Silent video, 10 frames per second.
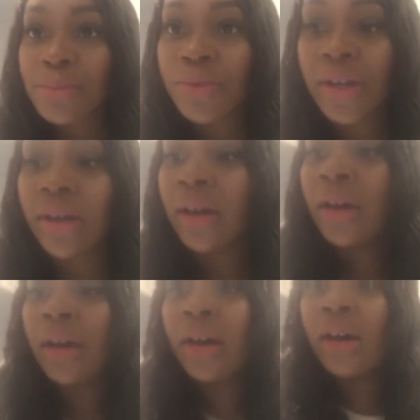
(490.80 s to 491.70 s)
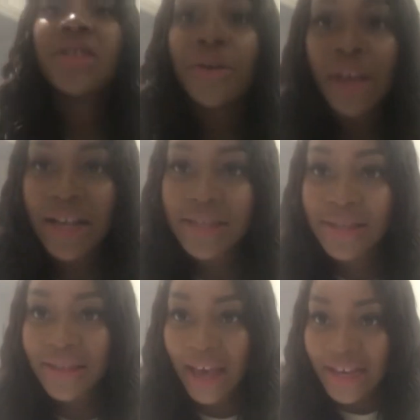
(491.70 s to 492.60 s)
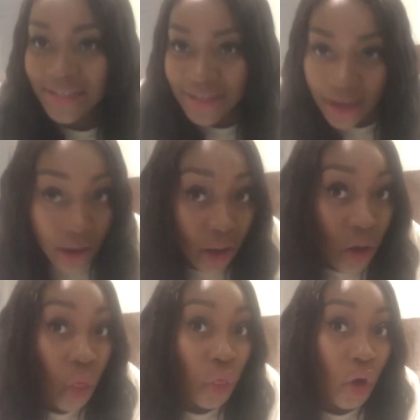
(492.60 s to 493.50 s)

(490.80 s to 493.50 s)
morning. So yes, that is the